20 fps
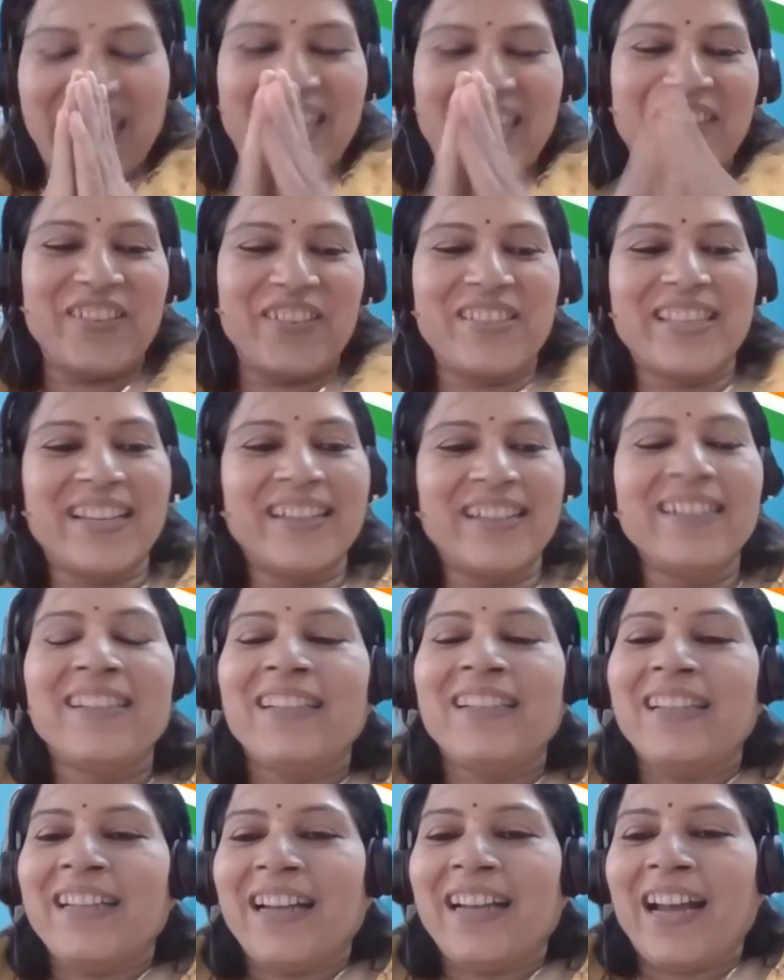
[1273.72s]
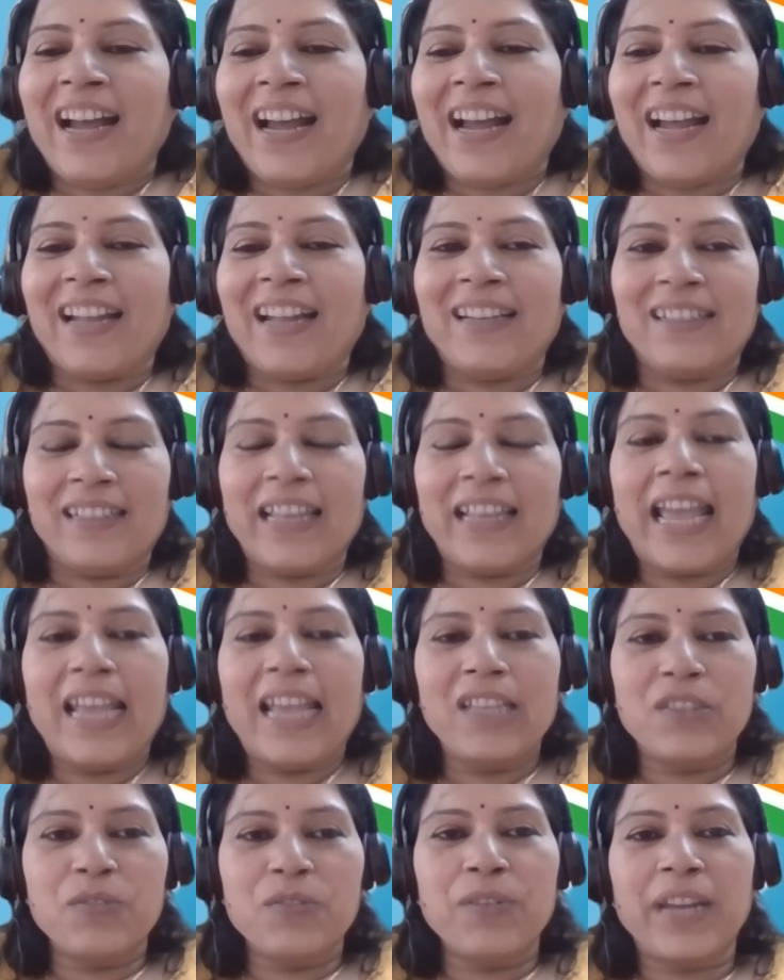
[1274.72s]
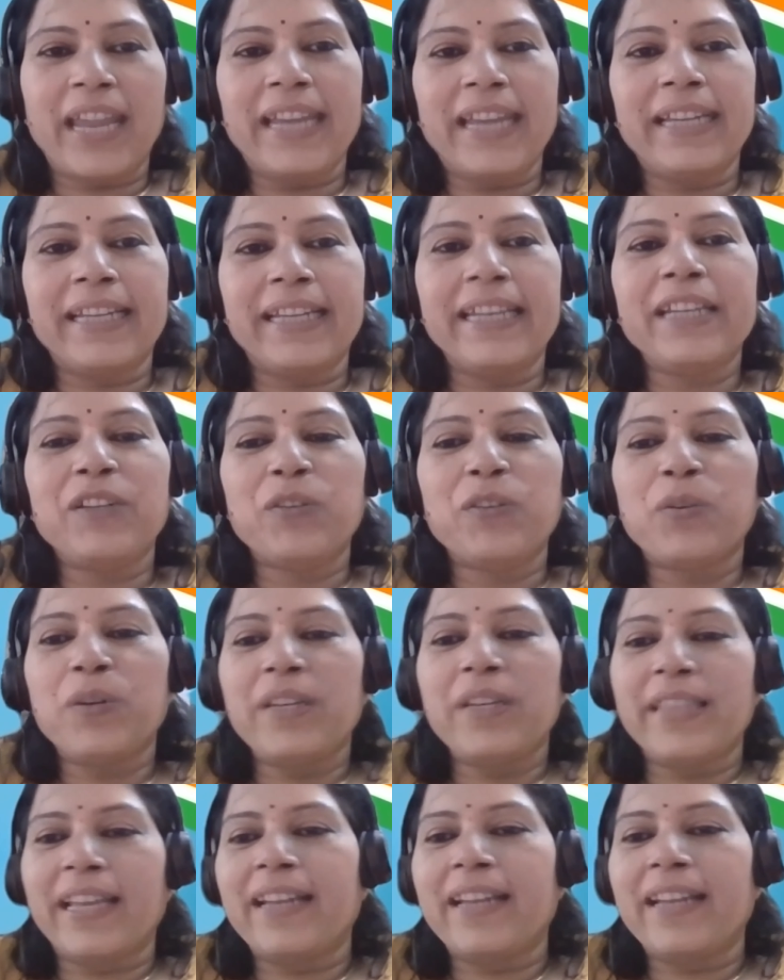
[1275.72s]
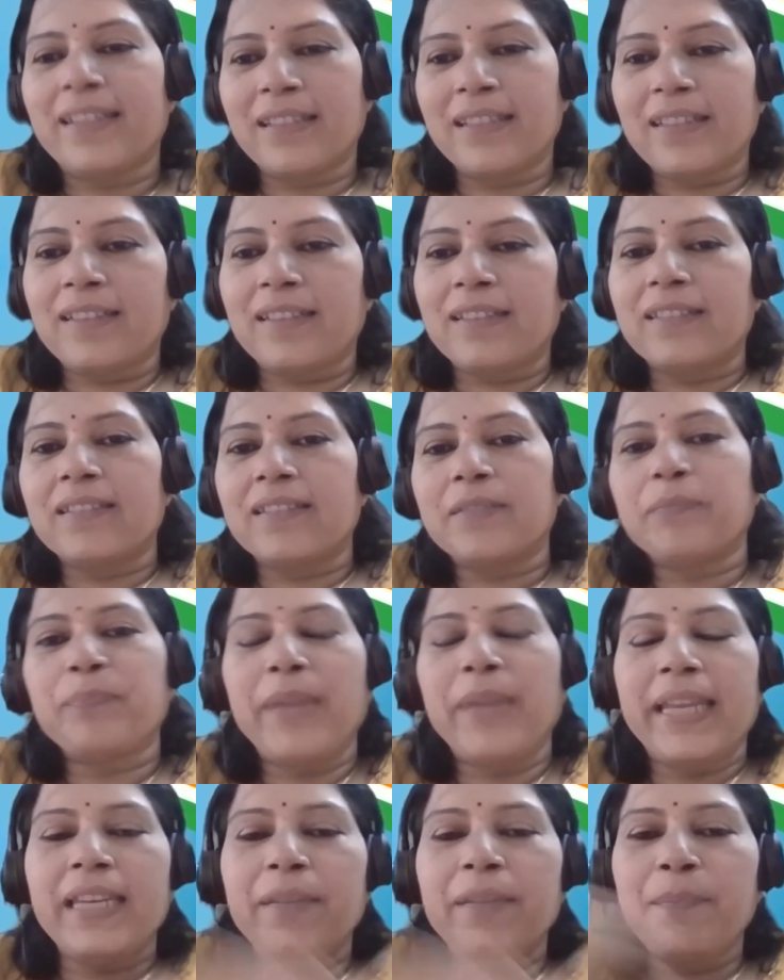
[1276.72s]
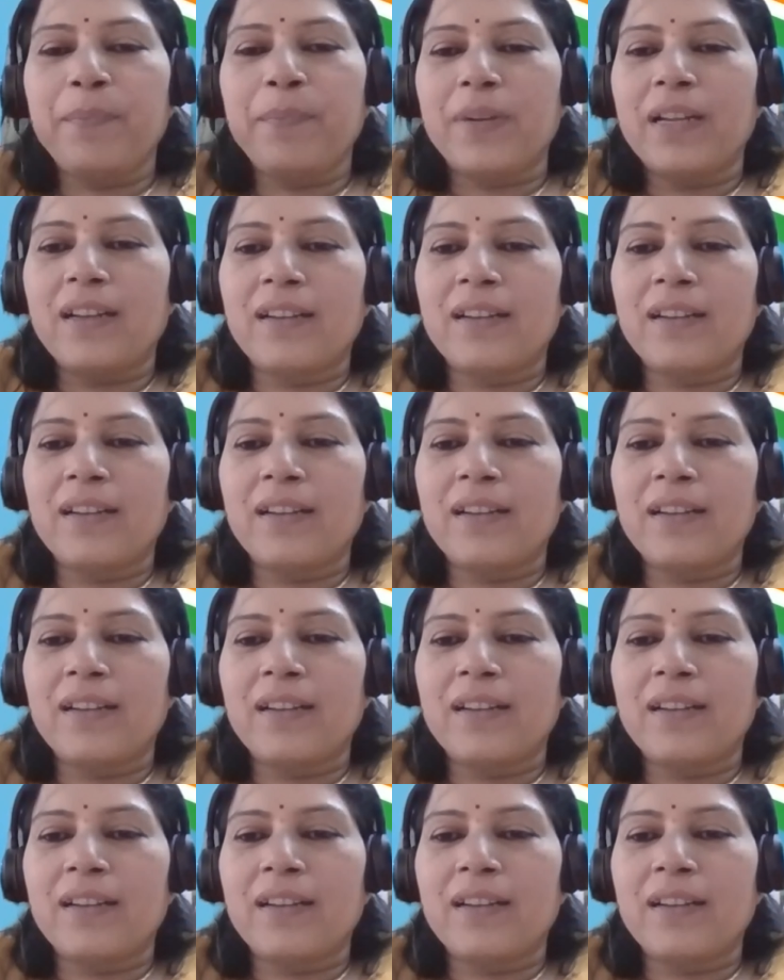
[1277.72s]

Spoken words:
Thank you, sir. And as you rightly told that many